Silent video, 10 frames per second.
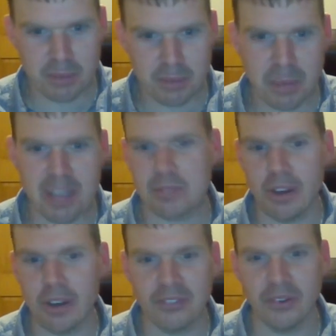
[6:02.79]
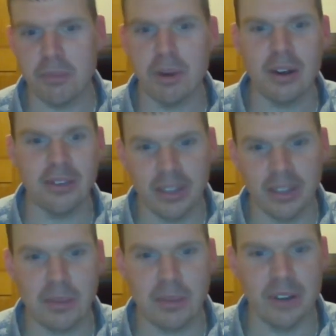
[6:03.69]
baseball, football,
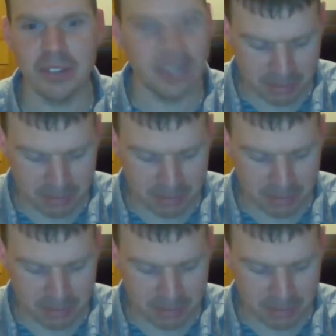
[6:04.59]
volleyball, doesn't